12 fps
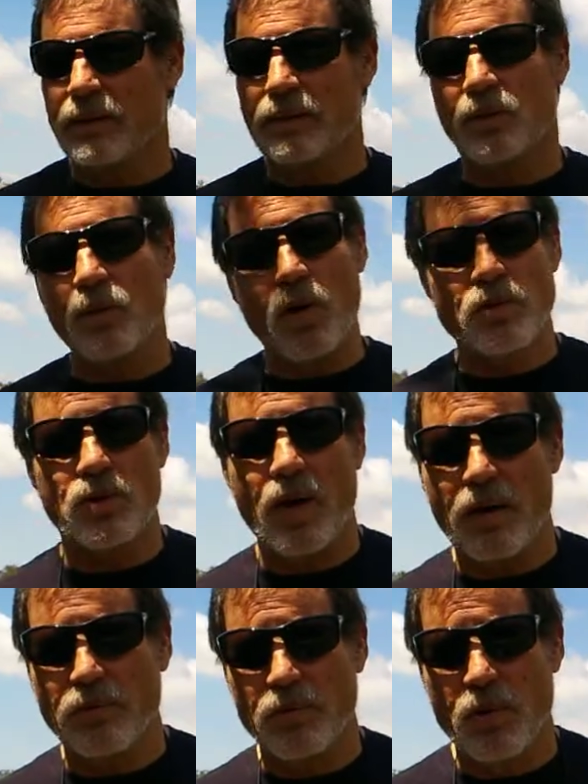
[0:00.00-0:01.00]
you also
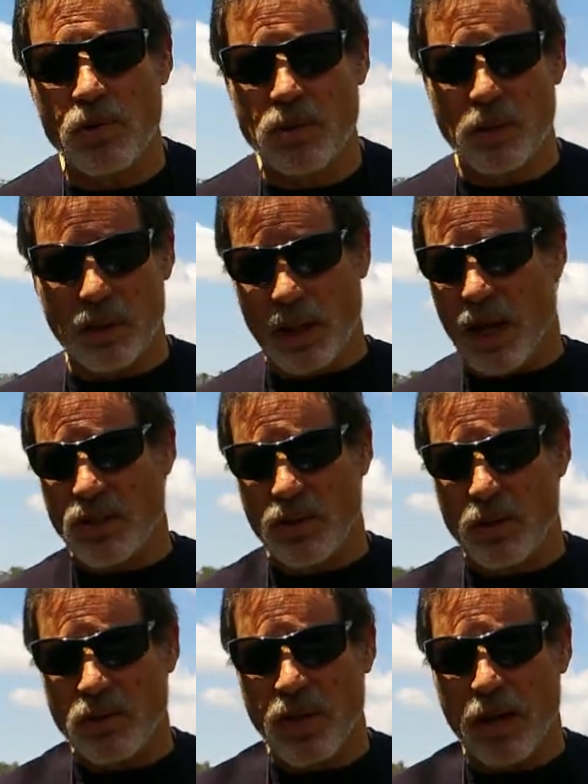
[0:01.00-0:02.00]
have, of course, the class
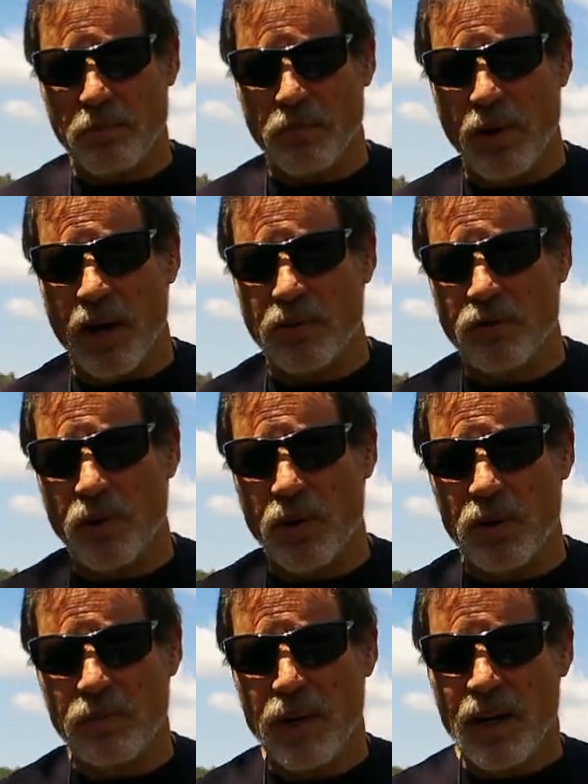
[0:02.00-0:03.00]
notes that I provided for
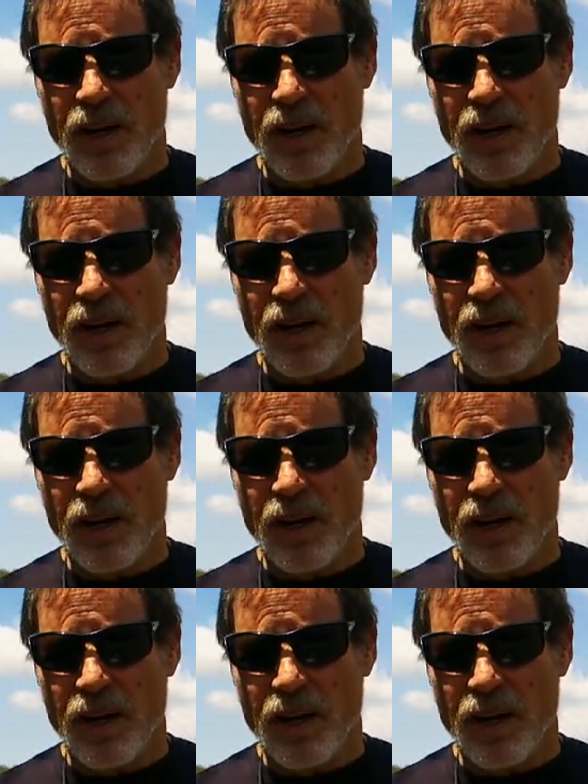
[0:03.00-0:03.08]
you.